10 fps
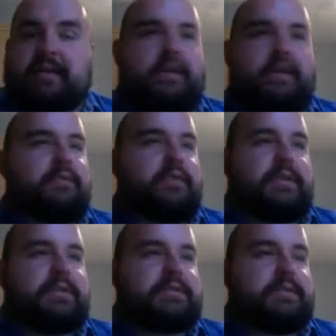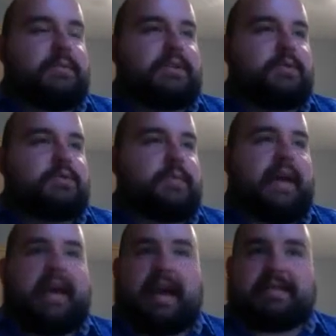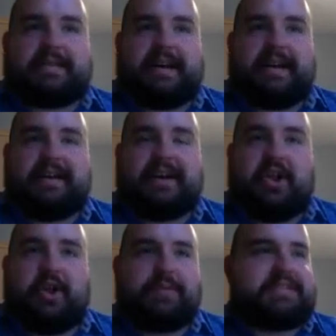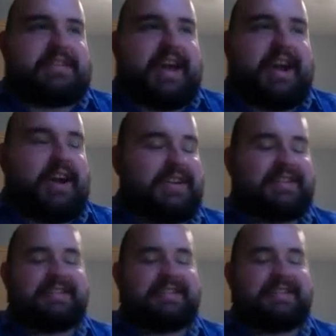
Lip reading: I thought for some reason it was when my cat's dying. I got a little bit scared.